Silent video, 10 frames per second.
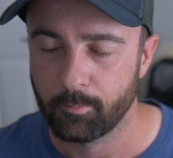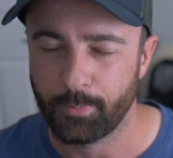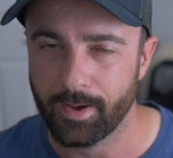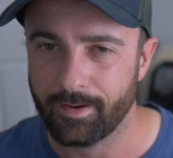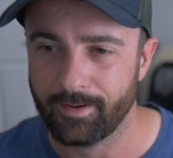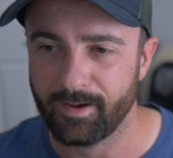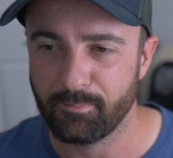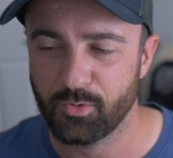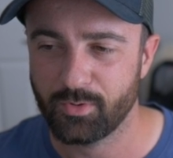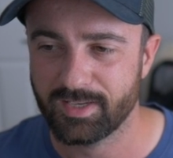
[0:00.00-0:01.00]
But
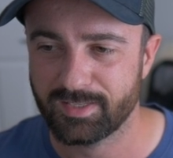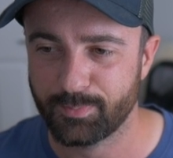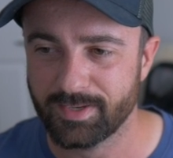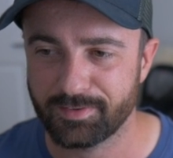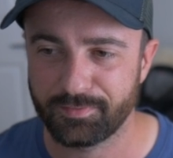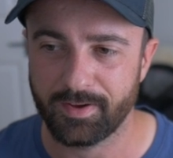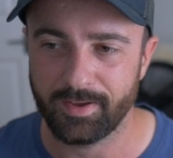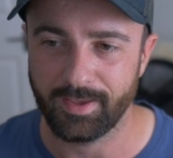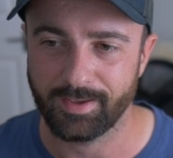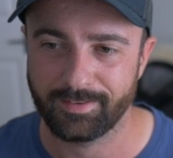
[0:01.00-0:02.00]
I'm already
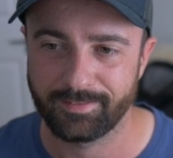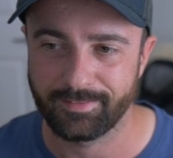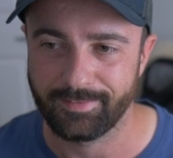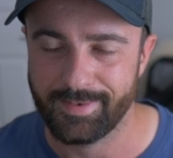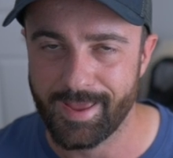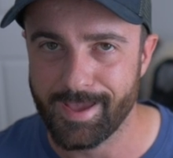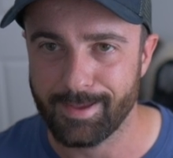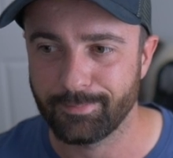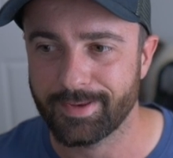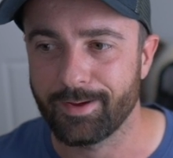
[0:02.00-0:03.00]
specifying
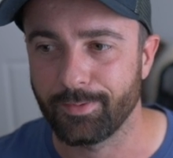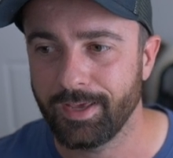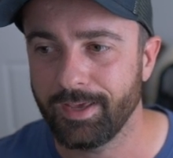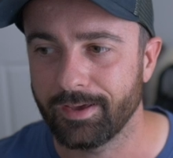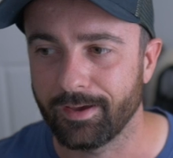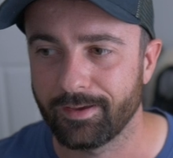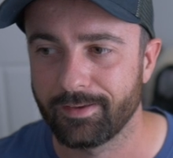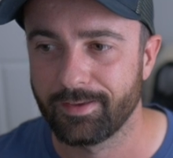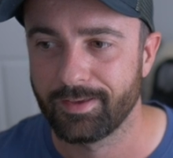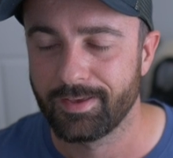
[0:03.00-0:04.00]
name down here.
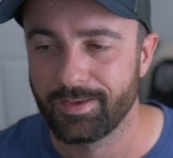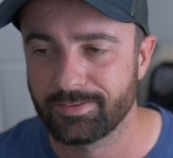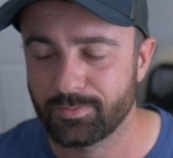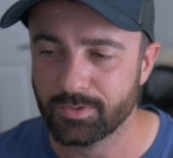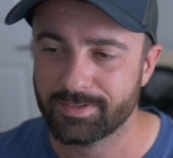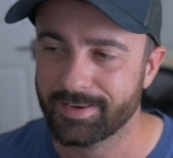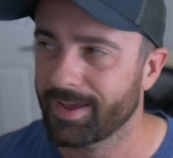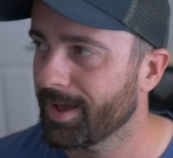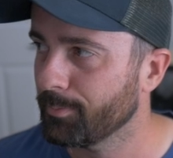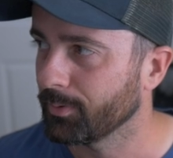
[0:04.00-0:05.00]
So what's going to
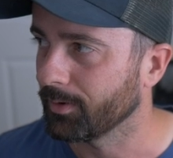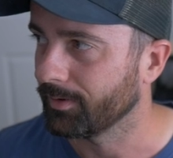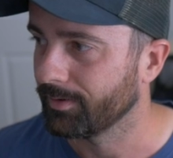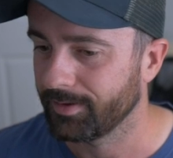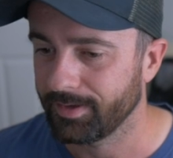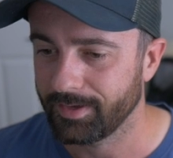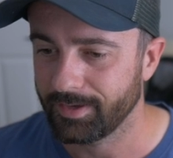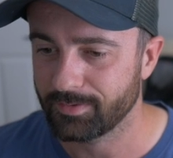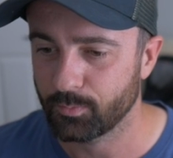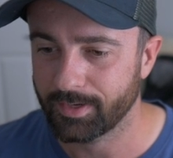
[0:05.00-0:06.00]
happen
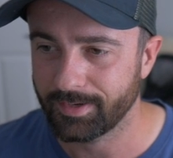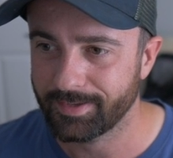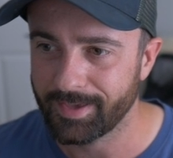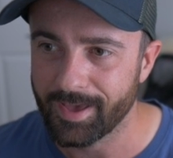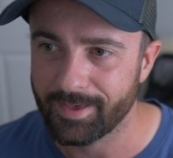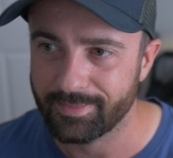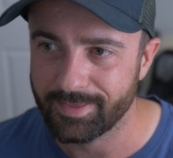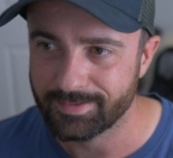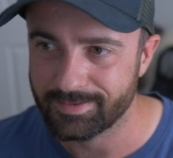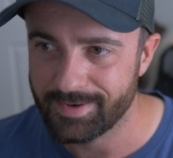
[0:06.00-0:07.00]
is we're going to get
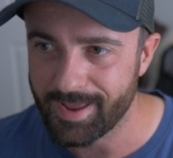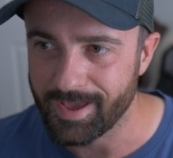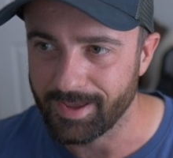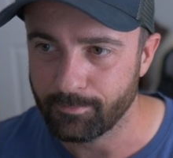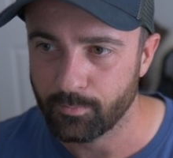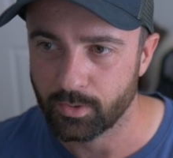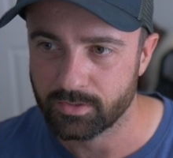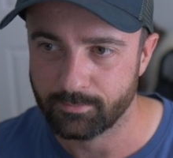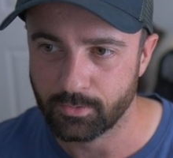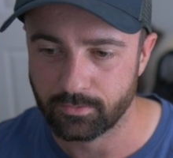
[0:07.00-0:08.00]
this name, which
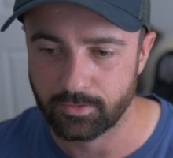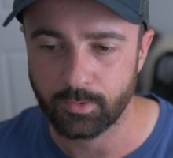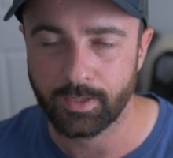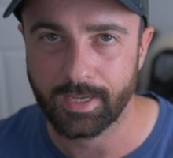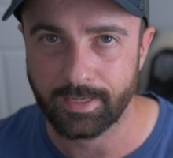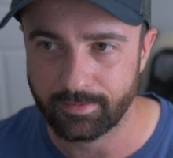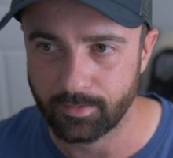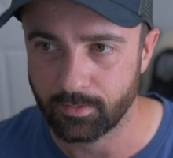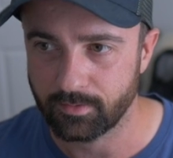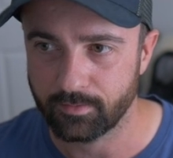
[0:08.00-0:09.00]
I'm not doing anything
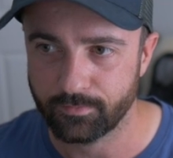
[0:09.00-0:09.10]
within the